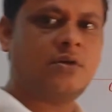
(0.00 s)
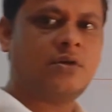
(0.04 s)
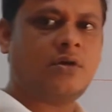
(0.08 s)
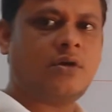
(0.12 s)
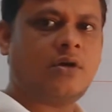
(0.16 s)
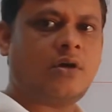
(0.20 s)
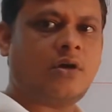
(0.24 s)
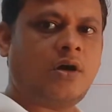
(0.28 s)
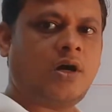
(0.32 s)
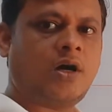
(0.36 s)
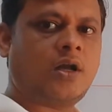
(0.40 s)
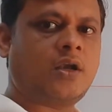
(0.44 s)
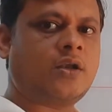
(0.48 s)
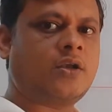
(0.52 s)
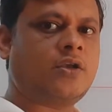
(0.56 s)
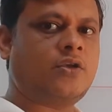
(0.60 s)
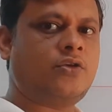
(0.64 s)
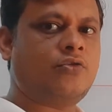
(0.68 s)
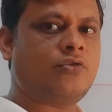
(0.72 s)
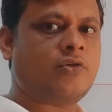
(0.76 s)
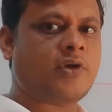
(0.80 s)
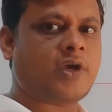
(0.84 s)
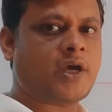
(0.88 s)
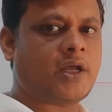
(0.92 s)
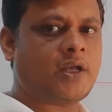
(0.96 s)
Or
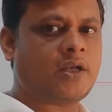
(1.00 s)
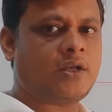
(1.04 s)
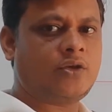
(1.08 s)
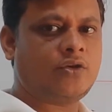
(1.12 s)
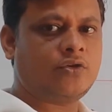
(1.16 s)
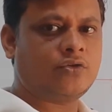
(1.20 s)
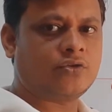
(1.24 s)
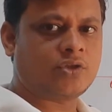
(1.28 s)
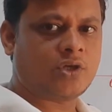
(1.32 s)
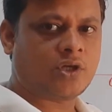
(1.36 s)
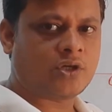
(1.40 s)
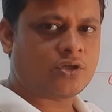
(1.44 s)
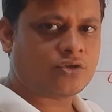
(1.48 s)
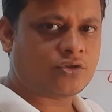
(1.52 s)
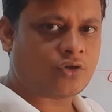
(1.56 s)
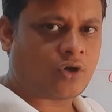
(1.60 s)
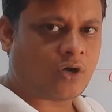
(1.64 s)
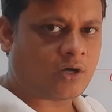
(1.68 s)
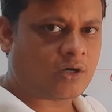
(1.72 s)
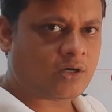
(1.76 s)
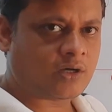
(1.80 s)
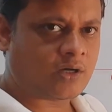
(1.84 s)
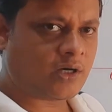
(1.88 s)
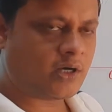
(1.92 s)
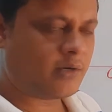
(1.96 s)
you can use a
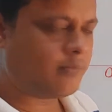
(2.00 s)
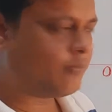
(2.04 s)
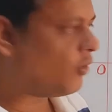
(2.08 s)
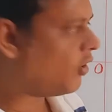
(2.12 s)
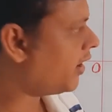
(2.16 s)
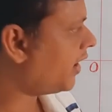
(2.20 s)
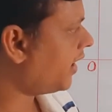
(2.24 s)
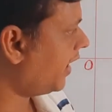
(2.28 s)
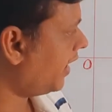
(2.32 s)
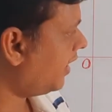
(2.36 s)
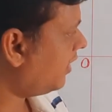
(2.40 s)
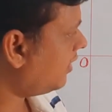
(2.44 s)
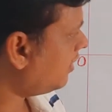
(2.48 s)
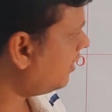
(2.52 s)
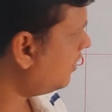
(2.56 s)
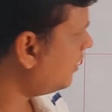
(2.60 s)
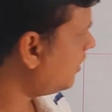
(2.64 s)
shortcut for it.